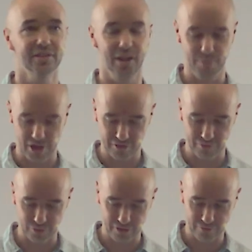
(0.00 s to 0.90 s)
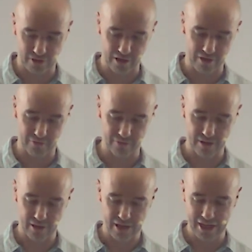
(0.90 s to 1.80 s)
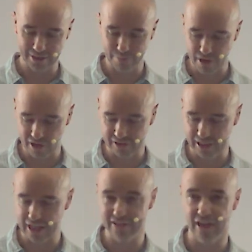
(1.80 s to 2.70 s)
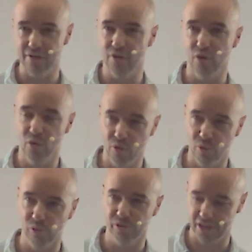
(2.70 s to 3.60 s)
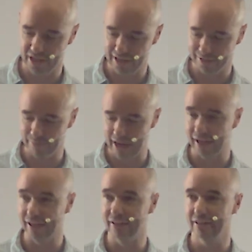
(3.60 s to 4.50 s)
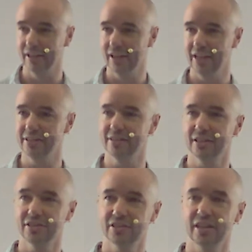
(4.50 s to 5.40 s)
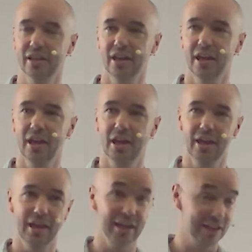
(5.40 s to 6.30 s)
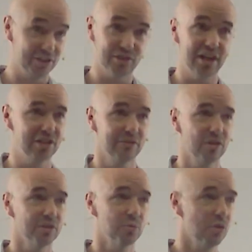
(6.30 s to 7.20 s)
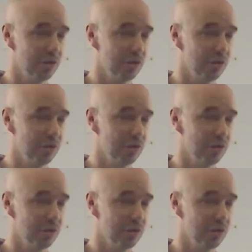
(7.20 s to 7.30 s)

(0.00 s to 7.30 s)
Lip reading: Psalm 145. His mercy is over all that he has made. Is this just an illustration of God's